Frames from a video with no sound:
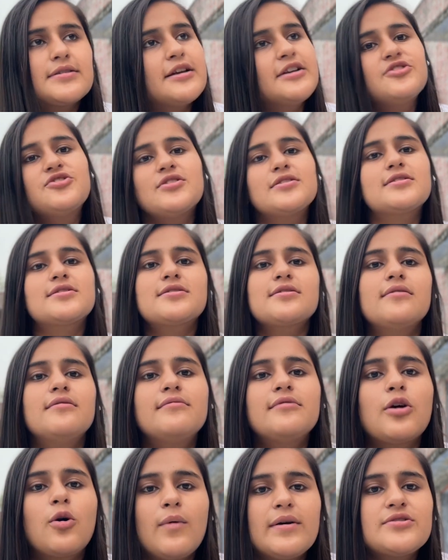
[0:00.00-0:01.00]
It's just
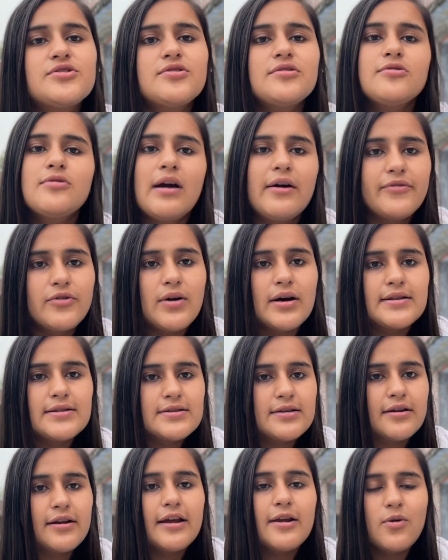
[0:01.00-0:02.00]
the question you have to
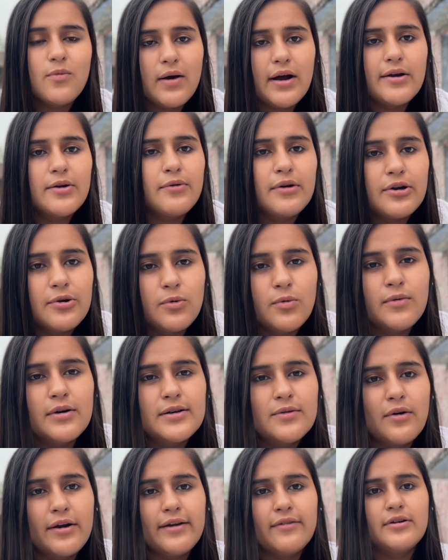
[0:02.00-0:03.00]
answer in 1 word, 2 word,
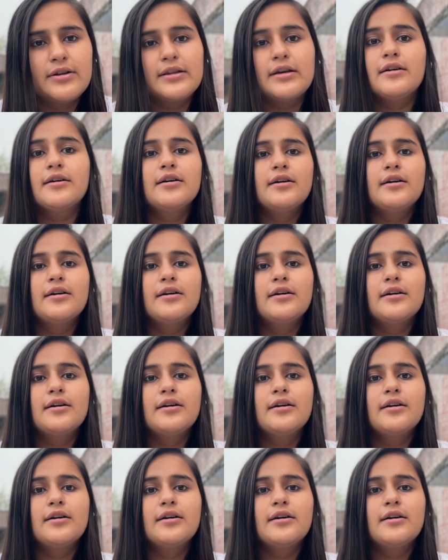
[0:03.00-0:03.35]
whatever the